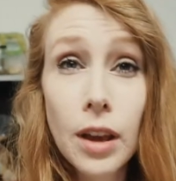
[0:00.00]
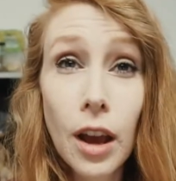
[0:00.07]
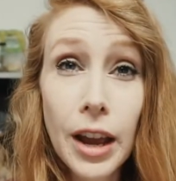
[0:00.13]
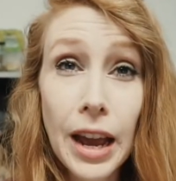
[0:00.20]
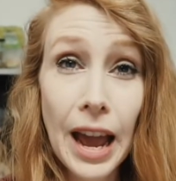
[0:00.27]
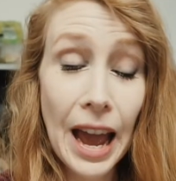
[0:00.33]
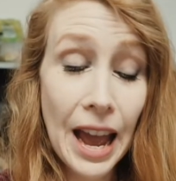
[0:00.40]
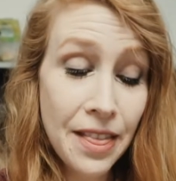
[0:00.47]

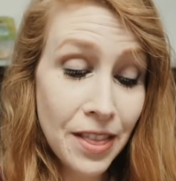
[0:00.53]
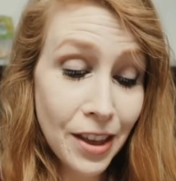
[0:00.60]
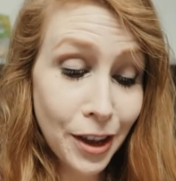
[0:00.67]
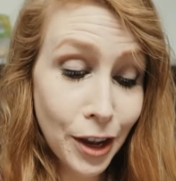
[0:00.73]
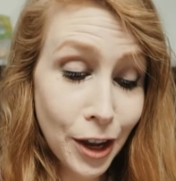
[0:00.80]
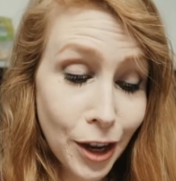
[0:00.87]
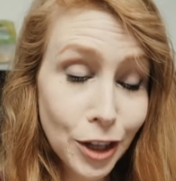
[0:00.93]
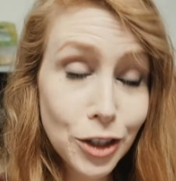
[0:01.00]
Okay, and
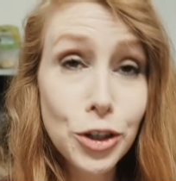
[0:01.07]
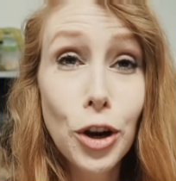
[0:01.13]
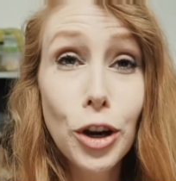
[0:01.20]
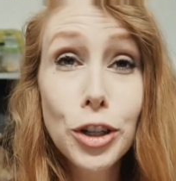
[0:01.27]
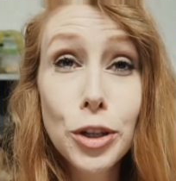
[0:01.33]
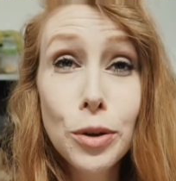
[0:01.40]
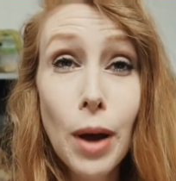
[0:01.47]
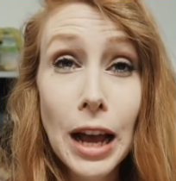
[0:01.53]
the
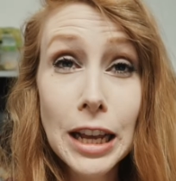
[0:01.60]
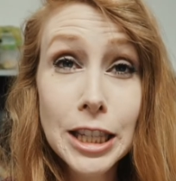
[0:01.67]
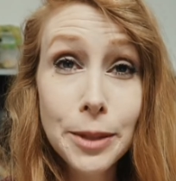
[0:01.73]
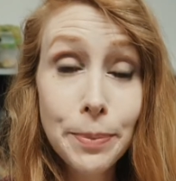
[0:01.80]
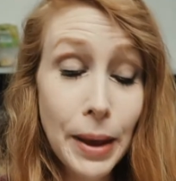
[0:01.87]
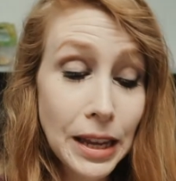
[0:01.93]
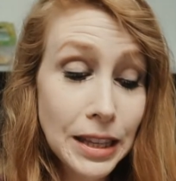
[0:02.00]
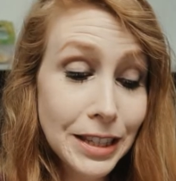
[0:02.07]
total I
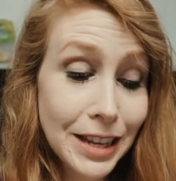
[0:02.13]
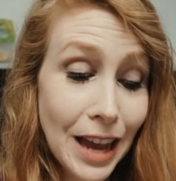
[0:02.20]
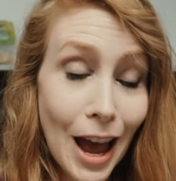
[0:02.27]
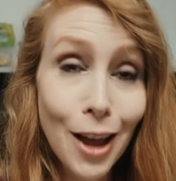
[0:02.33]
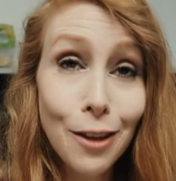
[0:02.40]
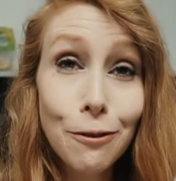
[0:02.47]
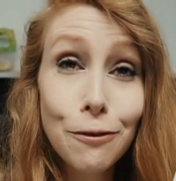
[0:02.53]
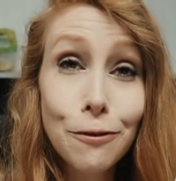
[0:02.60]
spent
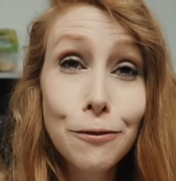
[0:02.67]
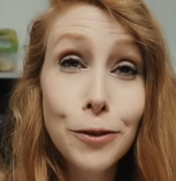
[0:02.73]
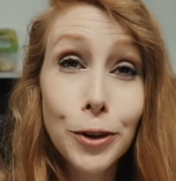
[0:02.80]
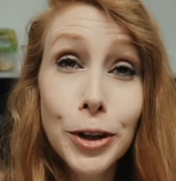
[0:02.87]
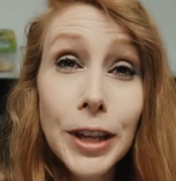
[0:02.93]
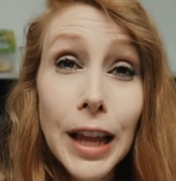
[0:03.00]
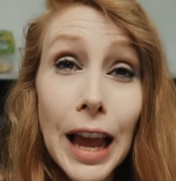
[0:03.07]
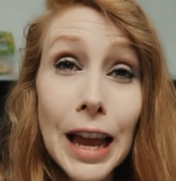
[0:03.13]
at
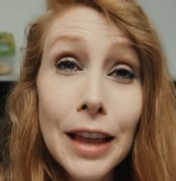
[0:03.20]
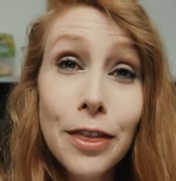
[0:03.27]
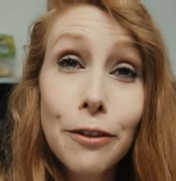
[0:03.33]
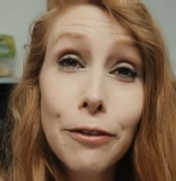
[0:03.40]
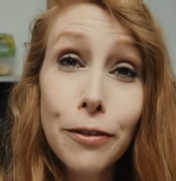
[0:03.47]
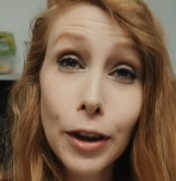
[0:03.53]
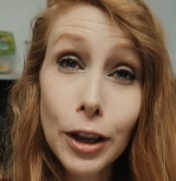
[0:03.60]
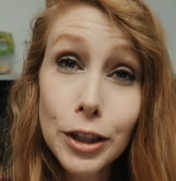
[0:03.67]
Foodland the
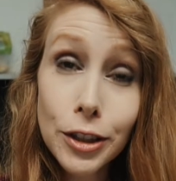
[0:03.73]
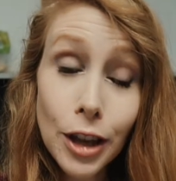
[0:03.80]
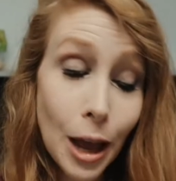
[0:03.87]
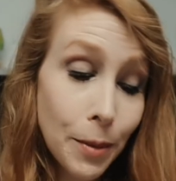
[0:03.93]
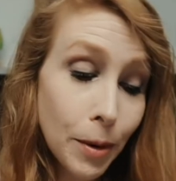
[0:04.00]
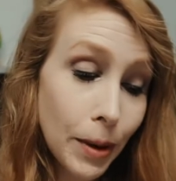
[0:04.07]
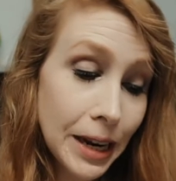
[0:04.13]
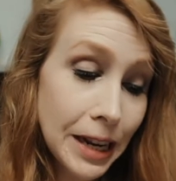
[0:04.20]
first
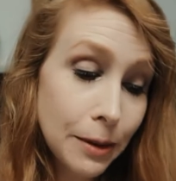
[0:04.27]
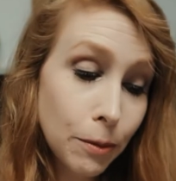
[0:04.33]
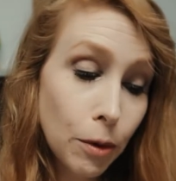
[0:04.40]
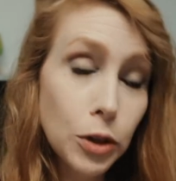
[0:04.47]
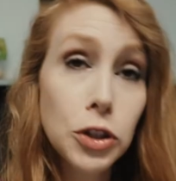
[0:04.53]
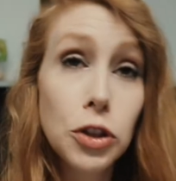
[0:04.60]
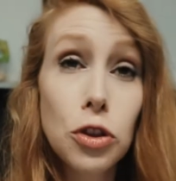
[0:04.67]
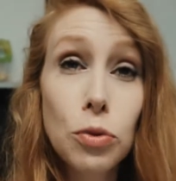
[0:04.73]
time I went in
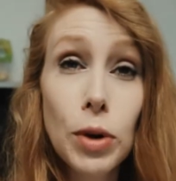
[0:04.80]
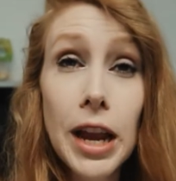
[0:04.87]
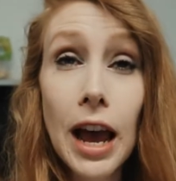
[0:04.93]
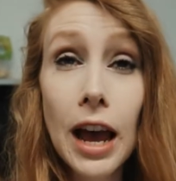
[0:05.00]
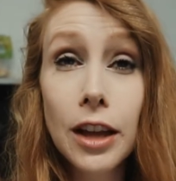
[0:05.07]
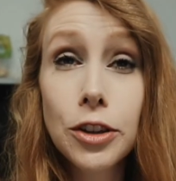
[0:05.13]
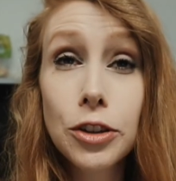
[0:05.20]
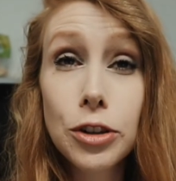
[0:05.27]
was
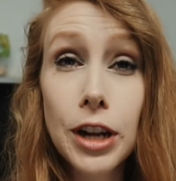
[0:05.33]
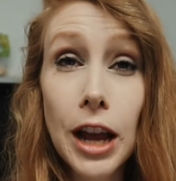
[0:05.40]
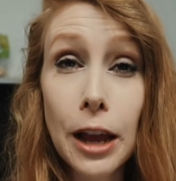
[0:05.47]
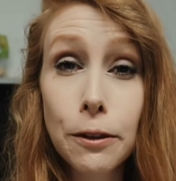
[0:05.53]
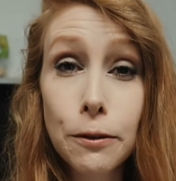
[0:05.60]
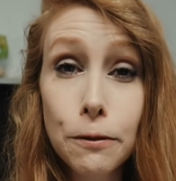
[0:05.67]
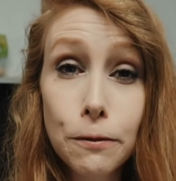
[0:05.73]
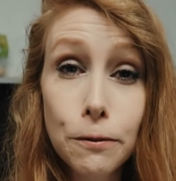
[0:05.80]

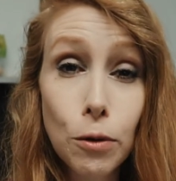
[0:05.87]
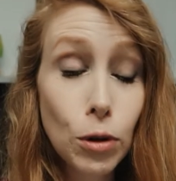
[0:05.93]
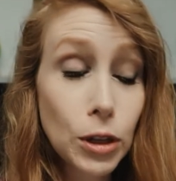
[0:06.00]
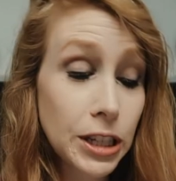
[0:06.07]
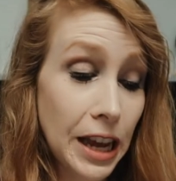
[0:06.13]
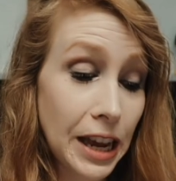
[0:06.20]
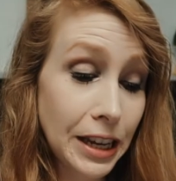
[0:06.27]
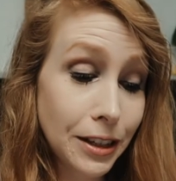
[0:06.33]

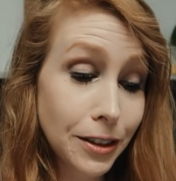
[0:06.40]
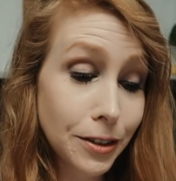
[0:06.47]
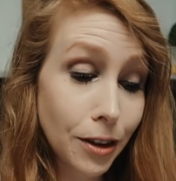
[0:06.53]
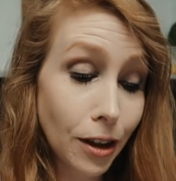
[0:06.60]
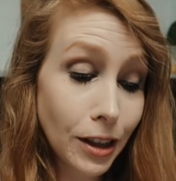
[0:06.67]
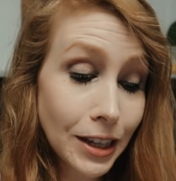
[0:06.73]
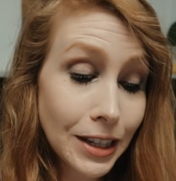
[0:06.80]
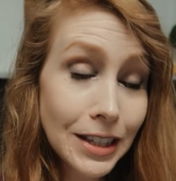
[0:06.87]

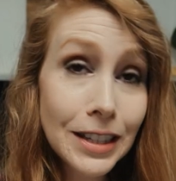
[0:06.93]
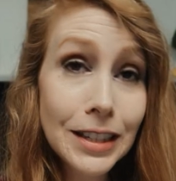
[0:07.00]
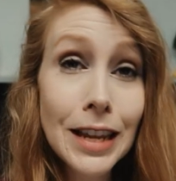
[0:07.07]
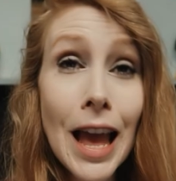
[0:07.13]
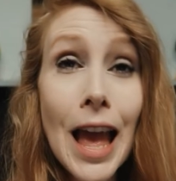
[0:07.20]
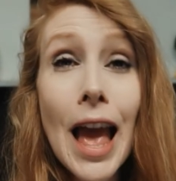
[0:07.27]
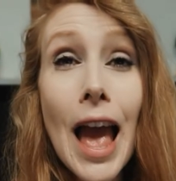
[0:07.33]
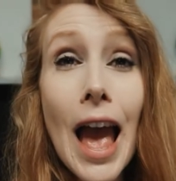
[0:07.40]
$314.
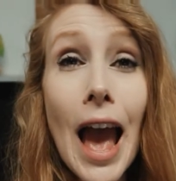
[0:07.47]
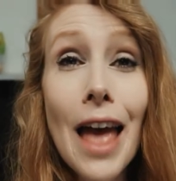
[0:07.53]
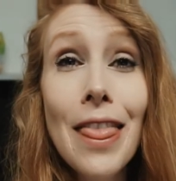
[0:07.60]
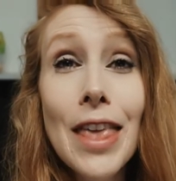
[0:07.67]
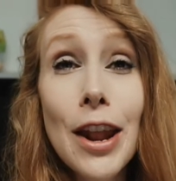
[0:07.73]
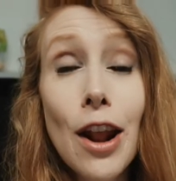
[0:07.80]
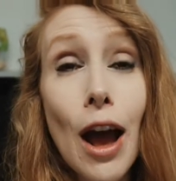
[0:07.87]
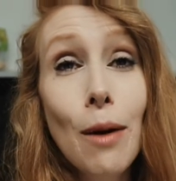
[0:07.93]

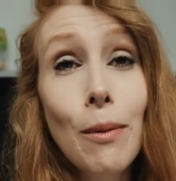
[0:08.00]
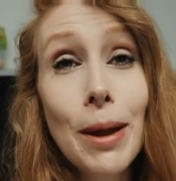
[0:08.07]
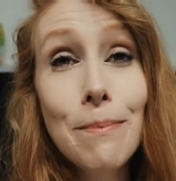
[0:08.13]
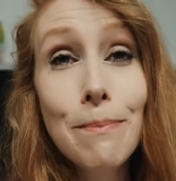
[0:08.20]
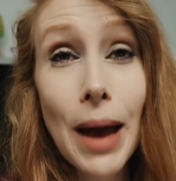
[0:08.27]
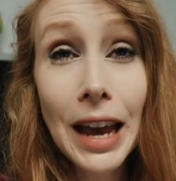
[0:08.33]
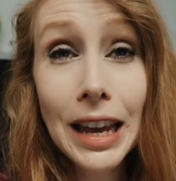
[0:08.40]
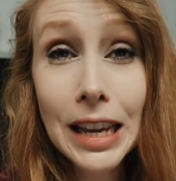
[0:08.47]
And then I
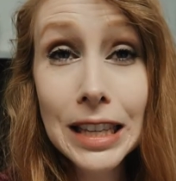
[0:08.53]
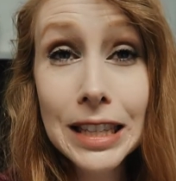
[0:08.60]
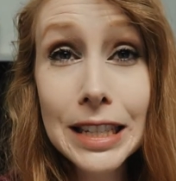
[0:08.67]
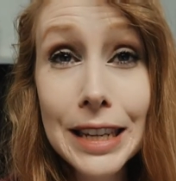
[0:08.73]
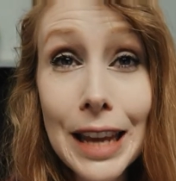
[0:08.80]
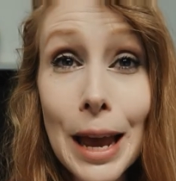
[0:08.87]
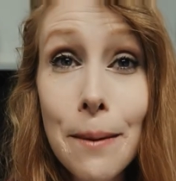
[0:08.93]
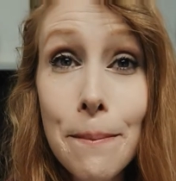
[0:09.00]
went back in
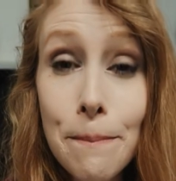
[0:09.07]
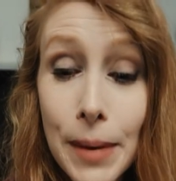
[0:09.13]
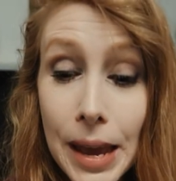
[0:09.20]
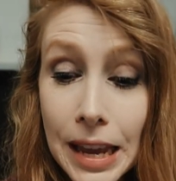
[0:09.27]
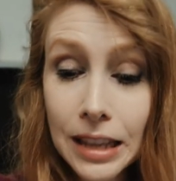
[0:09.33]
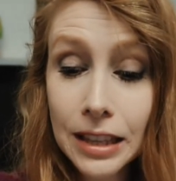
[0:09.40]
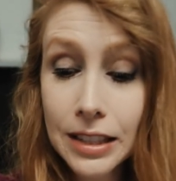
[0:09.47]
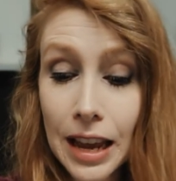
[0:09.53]
to get
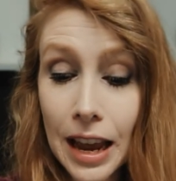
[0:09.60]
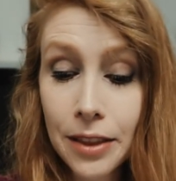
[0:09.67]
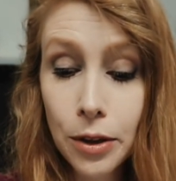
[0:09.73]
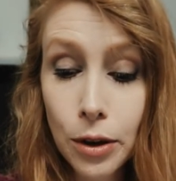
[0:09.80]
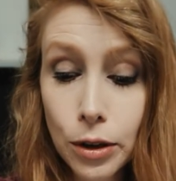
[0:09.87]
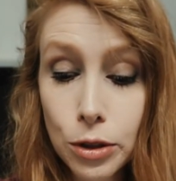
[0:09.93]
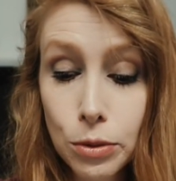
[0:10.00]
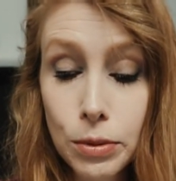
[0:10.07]
meat and
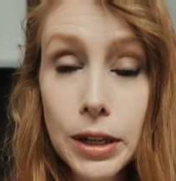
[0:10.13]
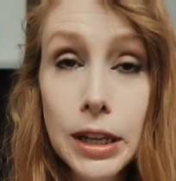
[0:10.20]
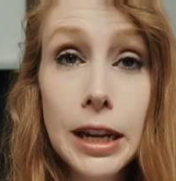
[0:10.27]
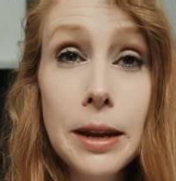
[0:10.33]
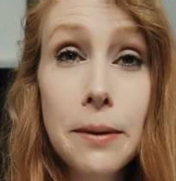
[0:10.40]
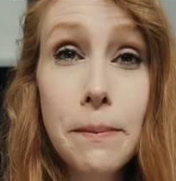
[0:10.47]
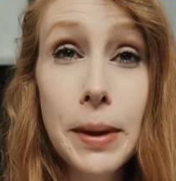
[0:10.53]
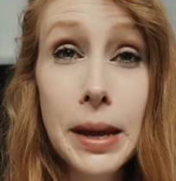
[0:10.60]
those
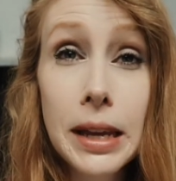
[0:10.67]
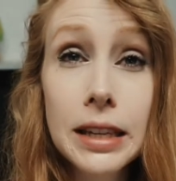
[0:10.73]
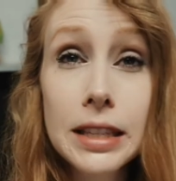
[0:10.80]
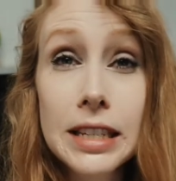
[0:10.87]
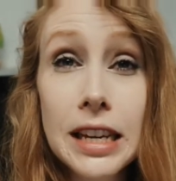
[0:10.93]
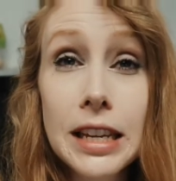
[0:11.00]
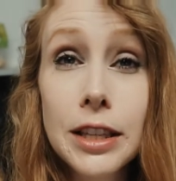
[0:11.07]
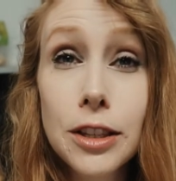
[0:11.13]
really big
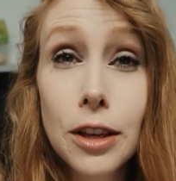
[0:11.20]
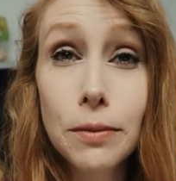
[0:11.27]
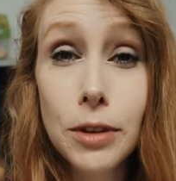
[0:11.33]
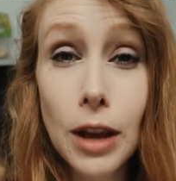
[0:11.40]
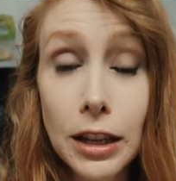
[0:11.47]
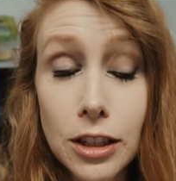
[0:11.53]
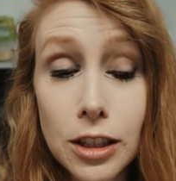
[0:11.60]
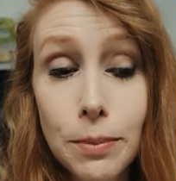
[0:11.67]
tins of diced